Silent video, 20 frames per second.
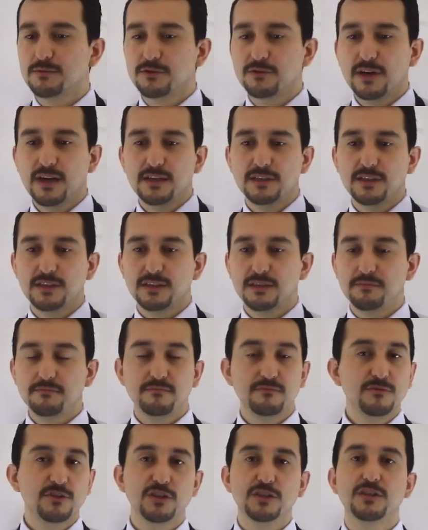strategies,
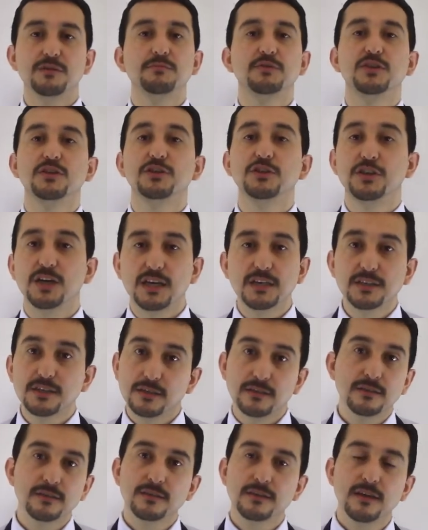just some
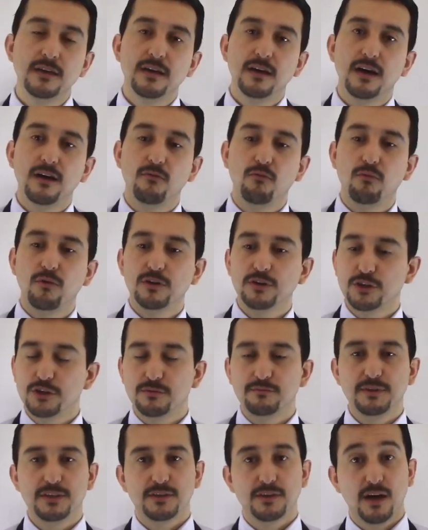suggestions of what
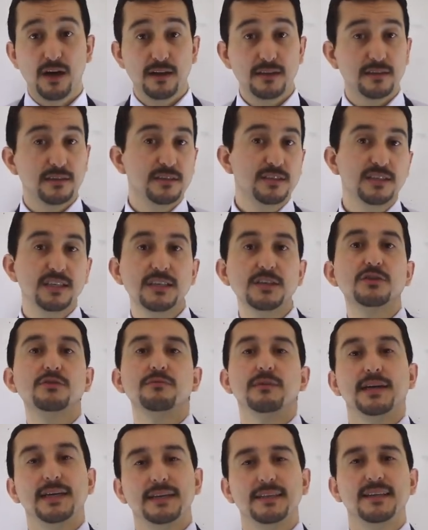should be taught in the 6th
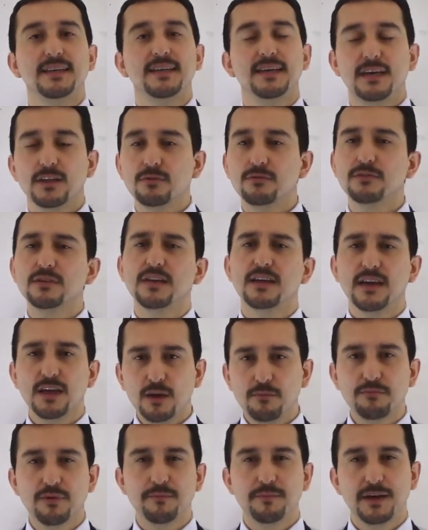grade in order to
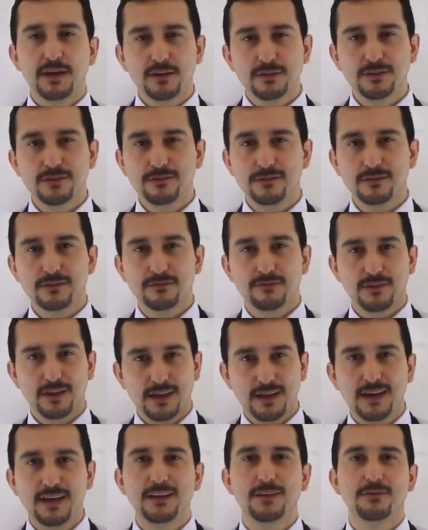help prepare students for
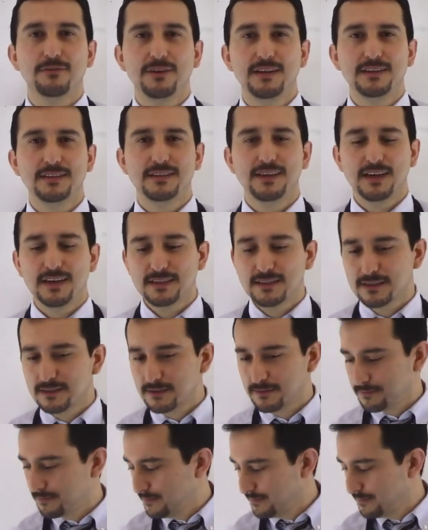that 8th grade test.